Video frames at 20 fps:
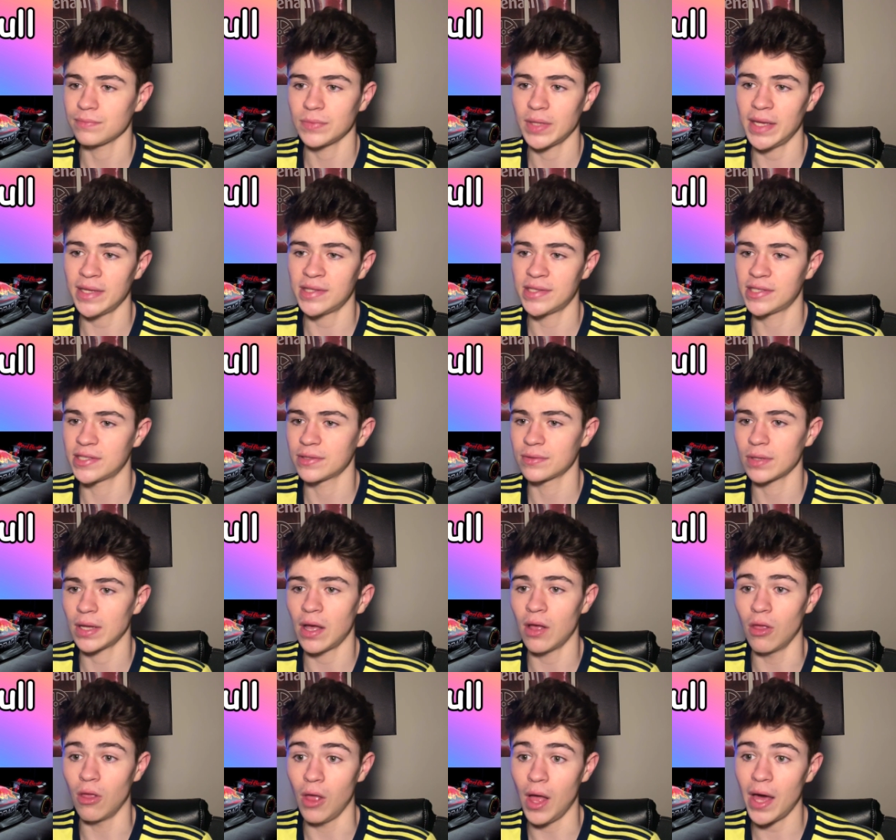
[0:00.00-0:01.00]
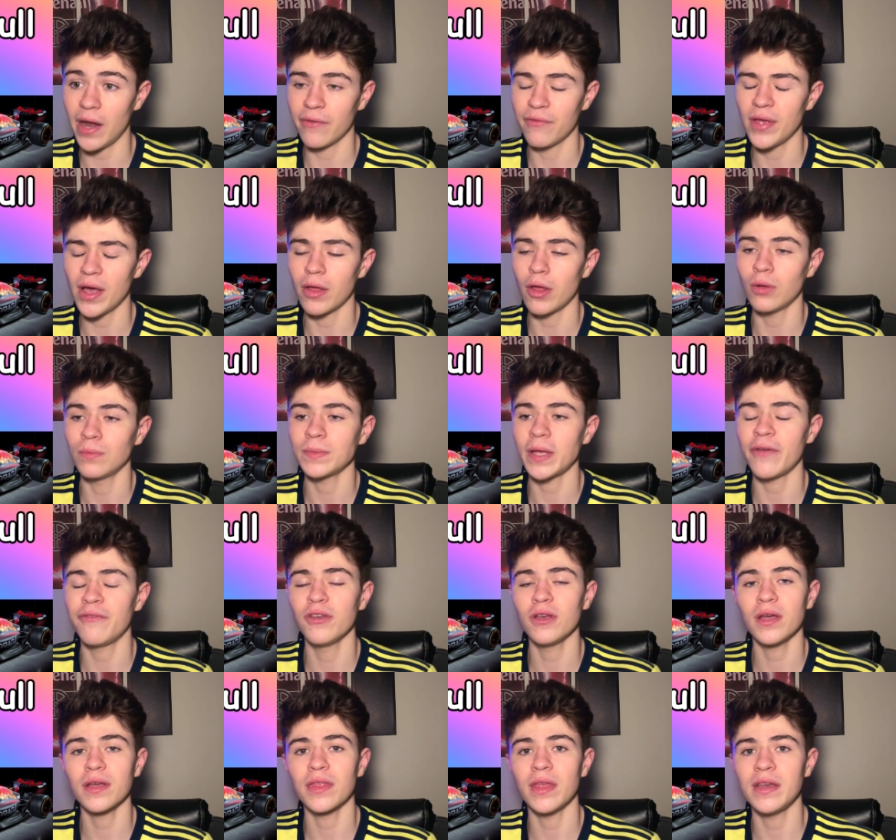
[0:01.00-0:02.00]
It's a lot of yellow. I
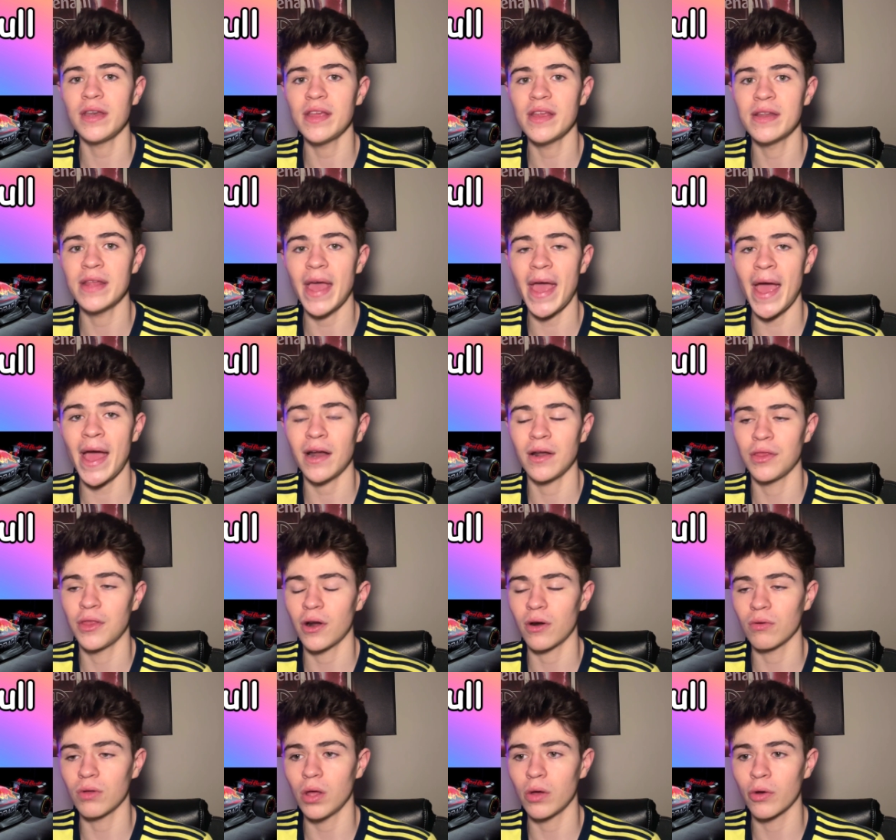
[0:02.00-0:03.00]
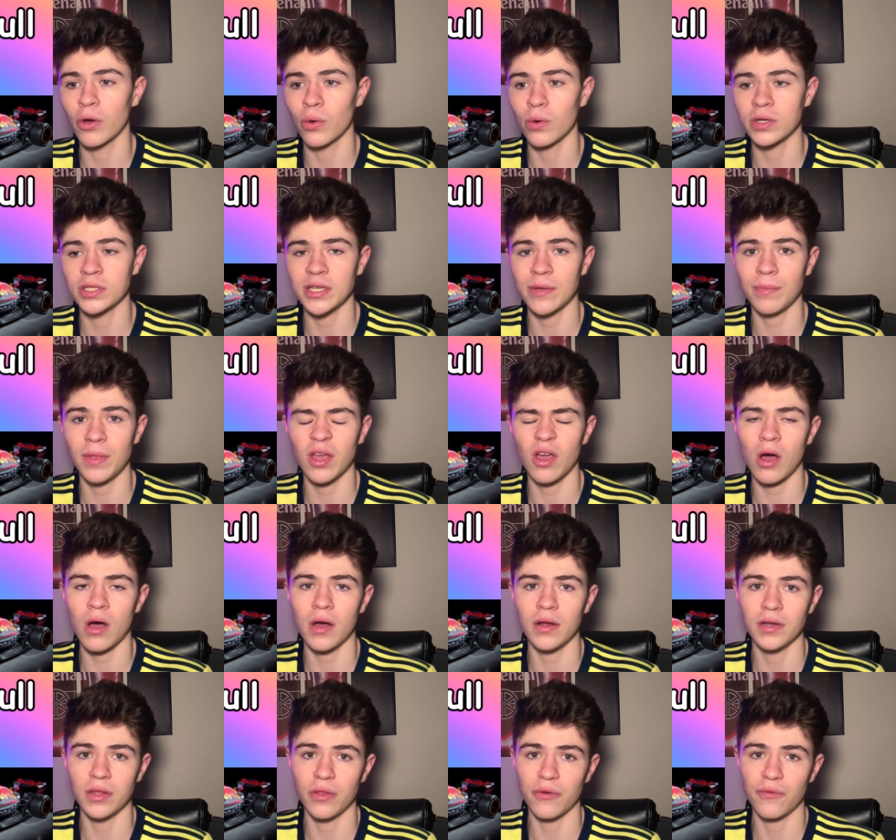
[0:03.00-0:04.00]
feel like they need to add their logo or something
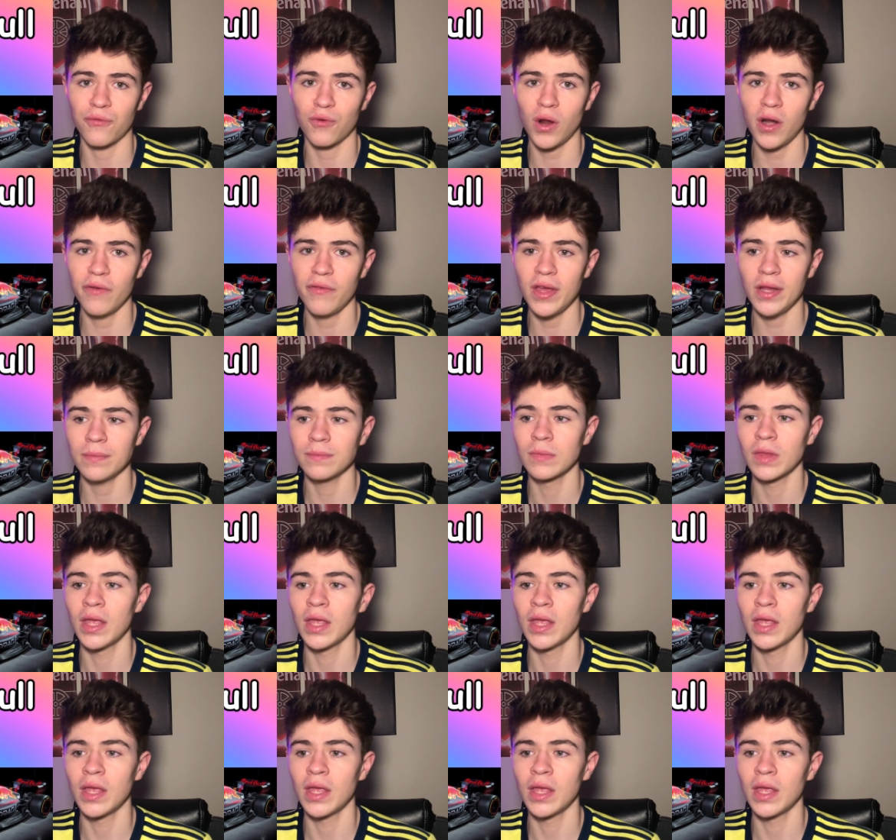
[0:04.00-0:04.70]
onto the front of it